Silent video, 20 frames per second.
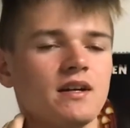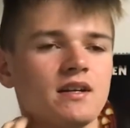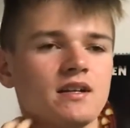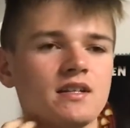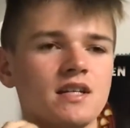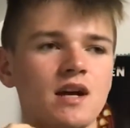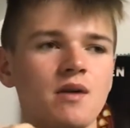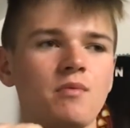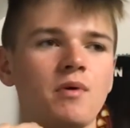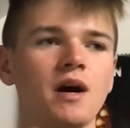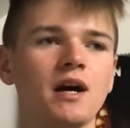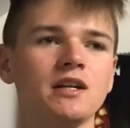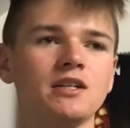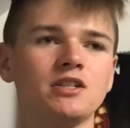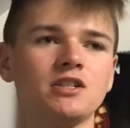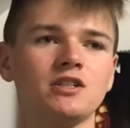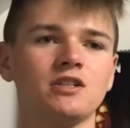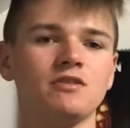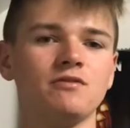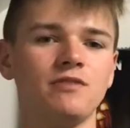Because I
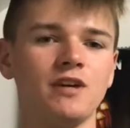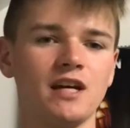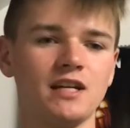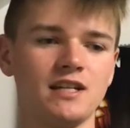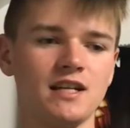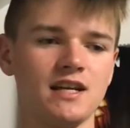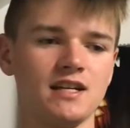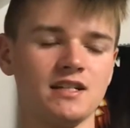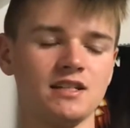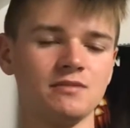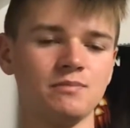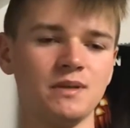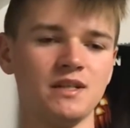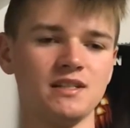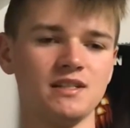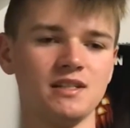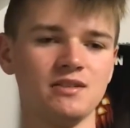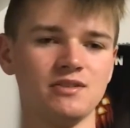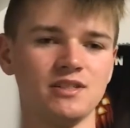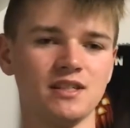watched Fantastic
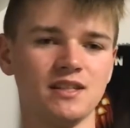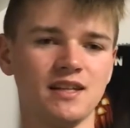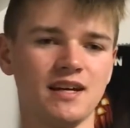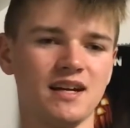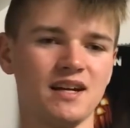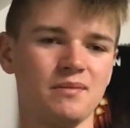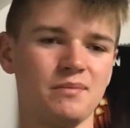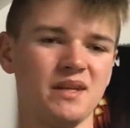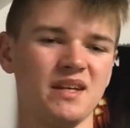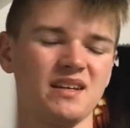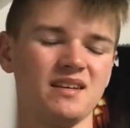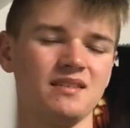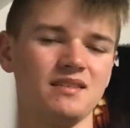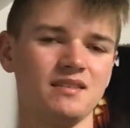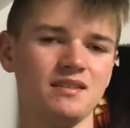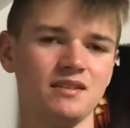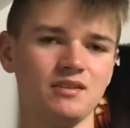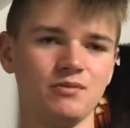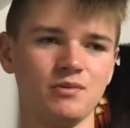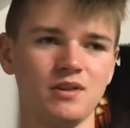Beasts, he was in that, and I'm like,
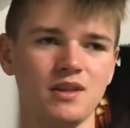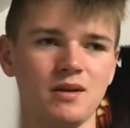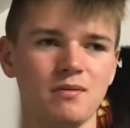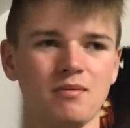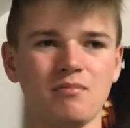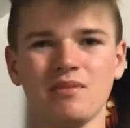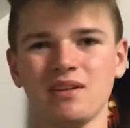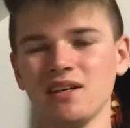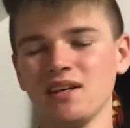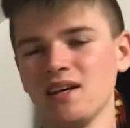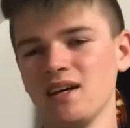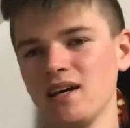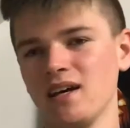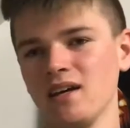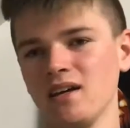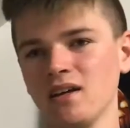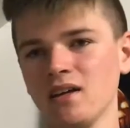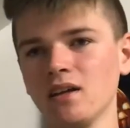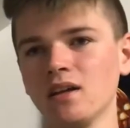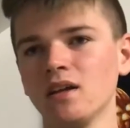with him, I'm like,
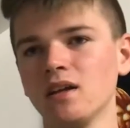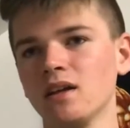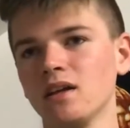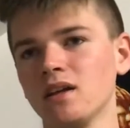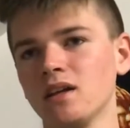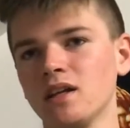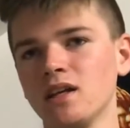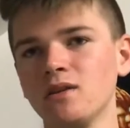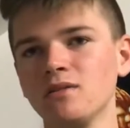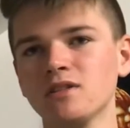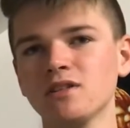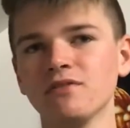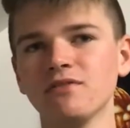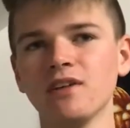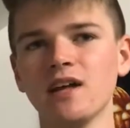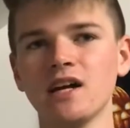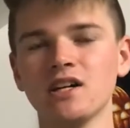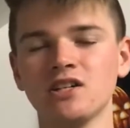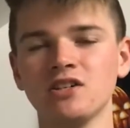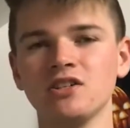he was the
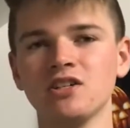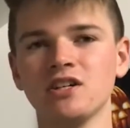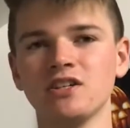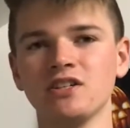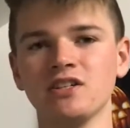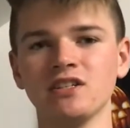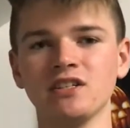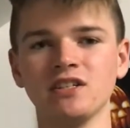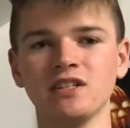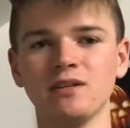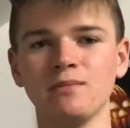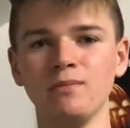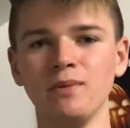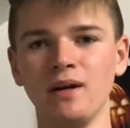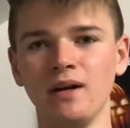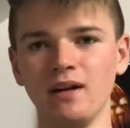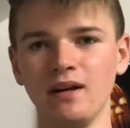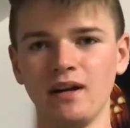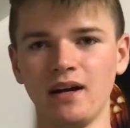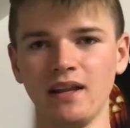Flash in Justice League,
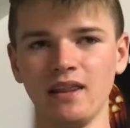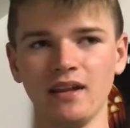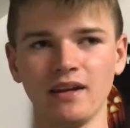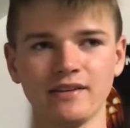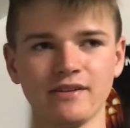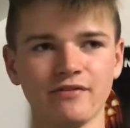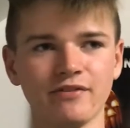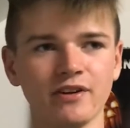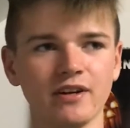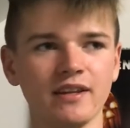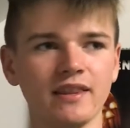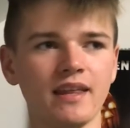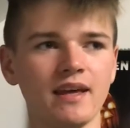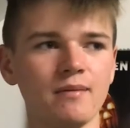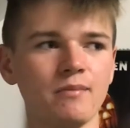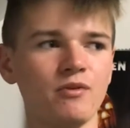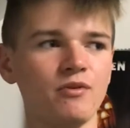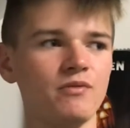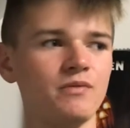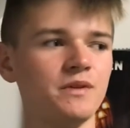but I'd like to forget
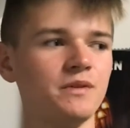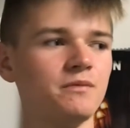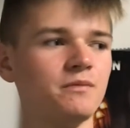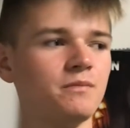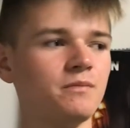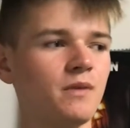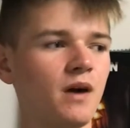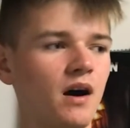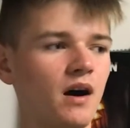that movie